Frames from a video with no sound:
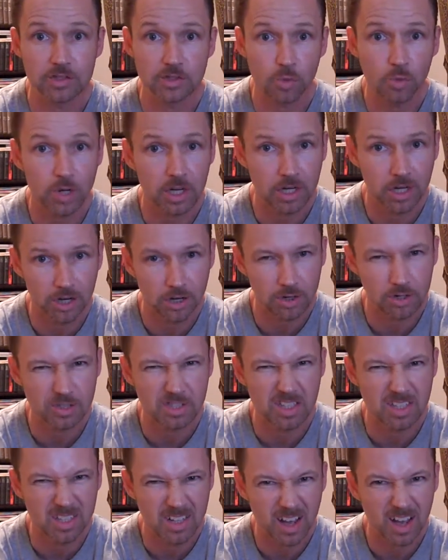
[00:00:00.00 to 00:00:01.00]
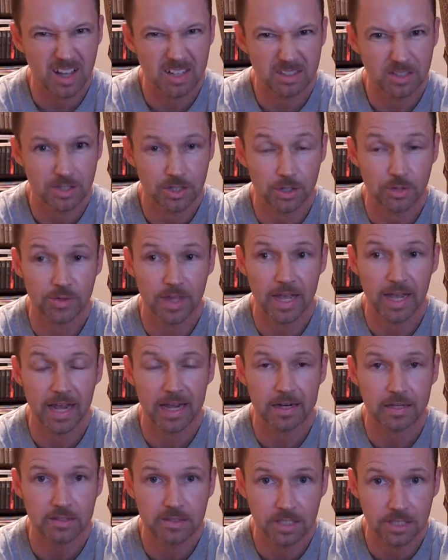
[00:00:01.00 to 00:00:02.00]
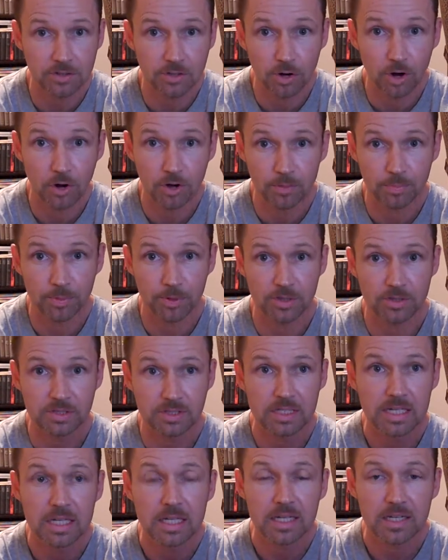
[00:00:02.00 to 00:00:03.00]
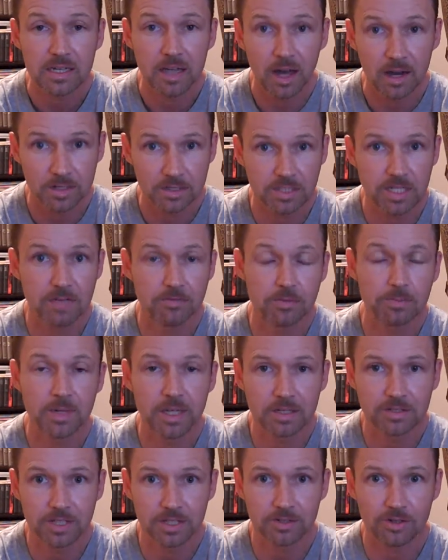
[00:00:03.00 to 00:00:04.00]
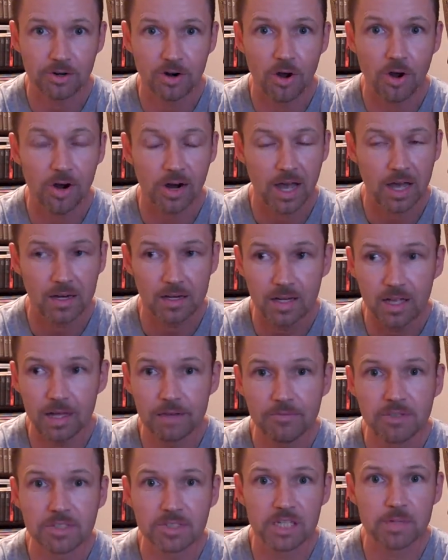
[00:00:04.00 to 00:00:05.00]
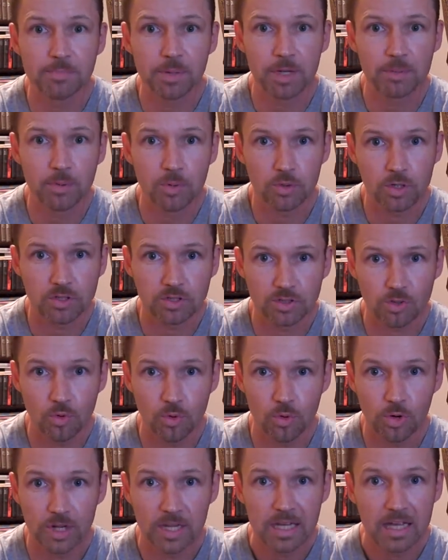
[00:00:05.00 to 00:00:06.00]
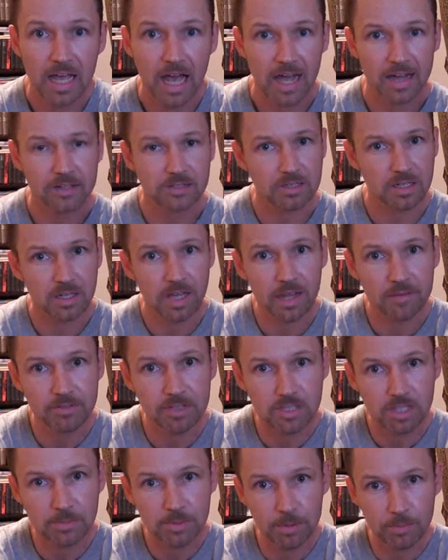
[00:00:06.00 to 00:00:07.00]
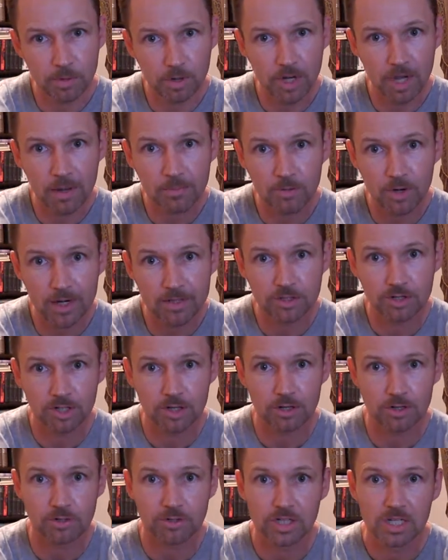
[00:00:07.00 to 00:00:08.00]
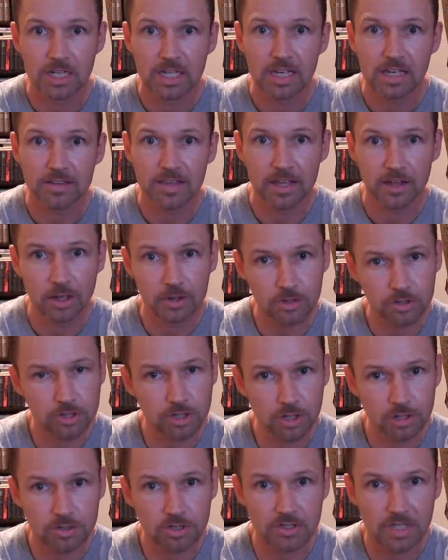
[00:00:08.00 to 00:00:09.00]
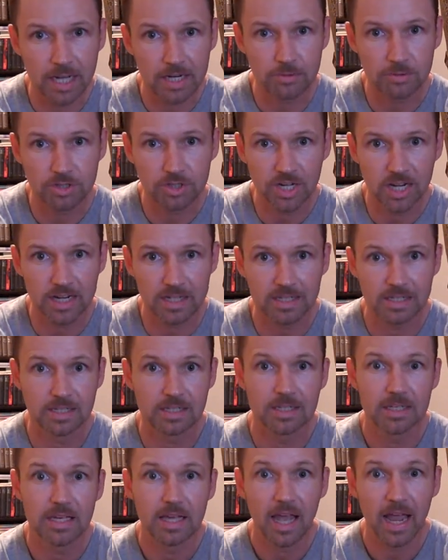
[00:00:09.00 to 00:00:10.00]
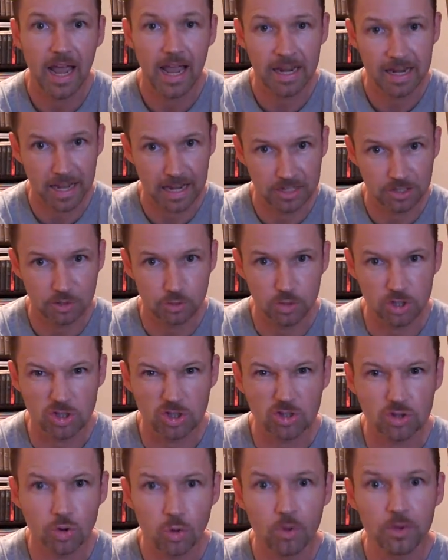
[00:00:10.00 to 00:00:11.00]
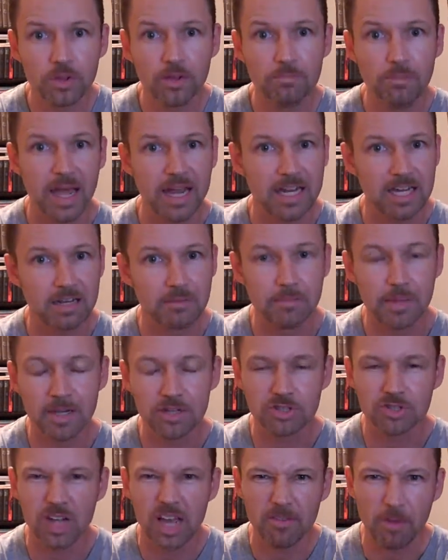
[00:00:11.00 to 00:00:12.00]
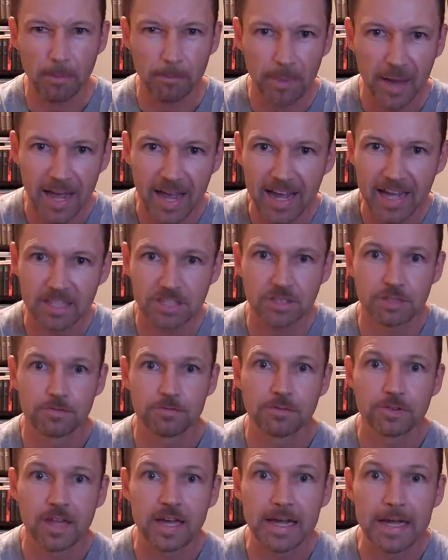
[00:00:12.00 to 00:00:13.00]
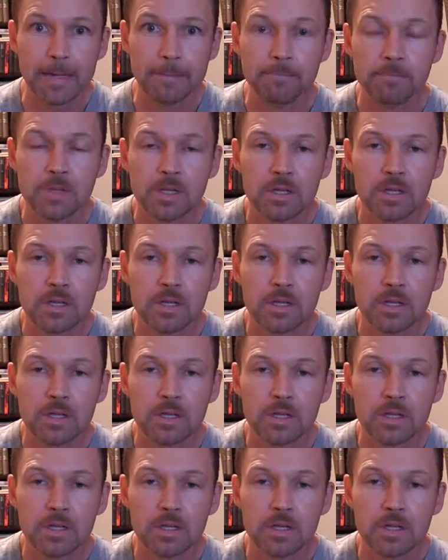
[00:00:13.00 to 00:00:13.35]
So I want to encourage you not to do that. And a tender-hearted person, God has given me a tender heart. I love to see people restored. I used to love to see people come to our church that other churches had rejected, and to restore them back into ministry. I have a passion for that.